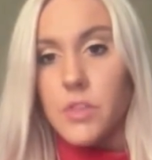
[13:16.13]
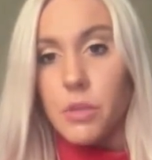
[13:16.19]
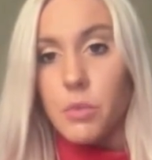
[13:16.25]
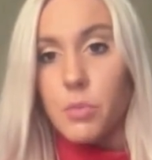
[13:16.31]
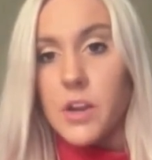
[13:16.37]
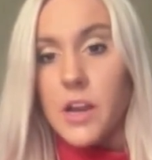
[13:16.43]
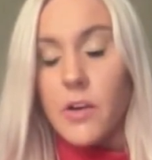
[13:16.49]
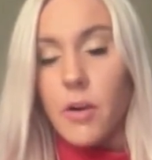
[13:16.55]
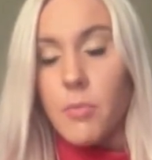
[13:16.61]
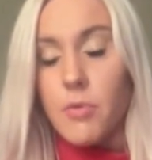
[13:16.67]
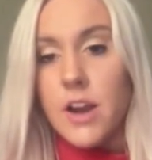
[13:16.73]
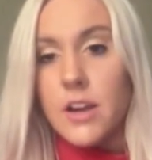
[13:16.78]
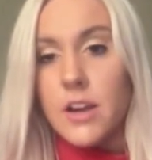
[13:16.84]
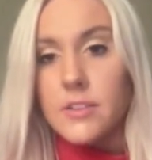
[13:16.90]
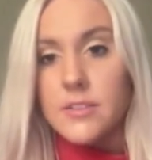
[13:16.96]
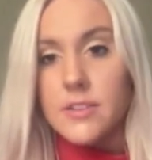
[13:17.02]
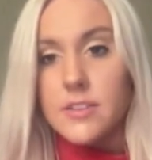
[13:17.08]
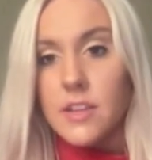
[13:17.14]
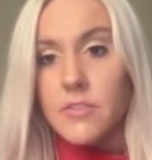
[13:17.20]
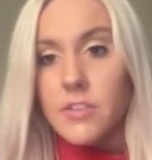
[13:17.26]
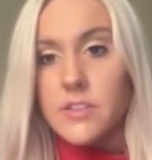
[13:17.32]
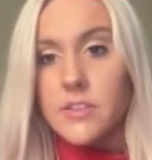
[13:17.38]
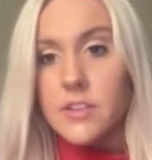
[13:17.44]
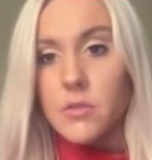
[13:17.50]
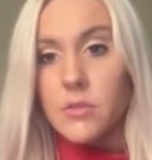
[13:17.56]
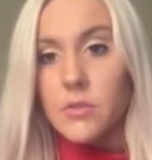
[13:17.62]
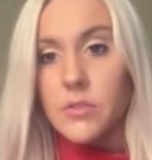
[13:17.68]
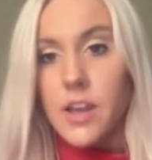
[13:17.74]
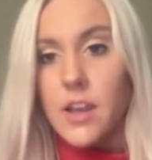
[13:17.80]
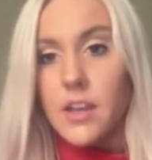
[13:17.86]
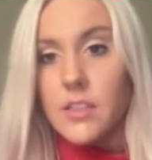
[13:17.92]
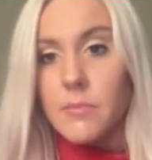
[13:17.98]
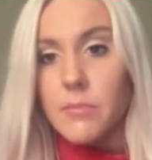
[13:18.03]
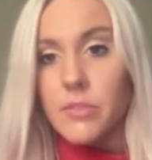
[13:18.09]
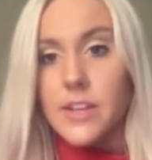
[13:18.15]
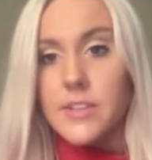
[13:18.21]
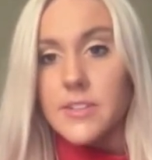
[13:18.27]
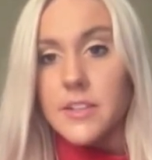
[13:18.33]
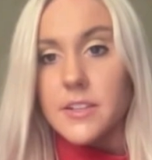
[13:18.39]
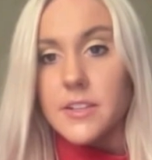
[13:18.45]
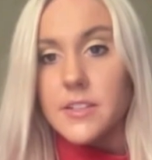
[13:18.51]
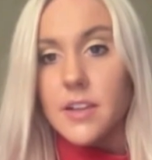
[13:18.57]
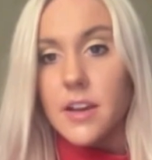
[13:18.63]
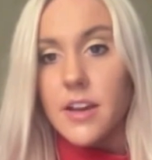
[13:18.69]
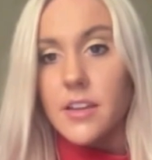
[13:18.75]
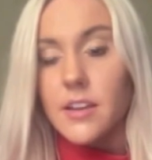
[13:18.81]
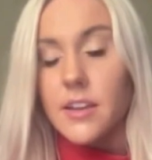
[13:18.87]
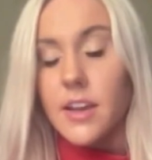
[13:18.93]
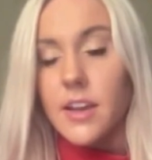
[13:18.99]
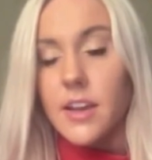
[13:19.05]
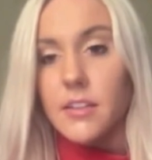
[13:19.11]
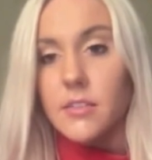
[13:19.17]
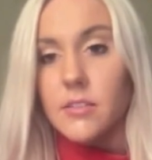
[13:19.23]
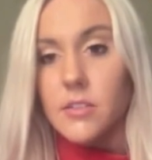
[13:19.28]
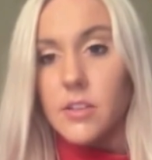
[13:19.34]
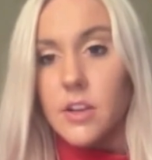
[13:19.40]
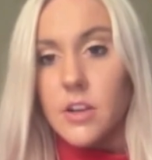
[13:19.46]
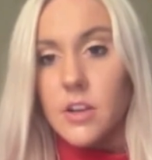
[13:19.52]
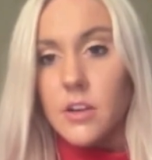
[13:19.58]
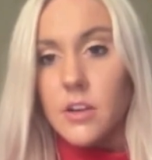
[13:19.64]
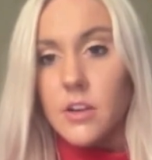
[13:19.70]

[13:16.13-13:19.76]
the 3-hour practices every single day in the blazing sun and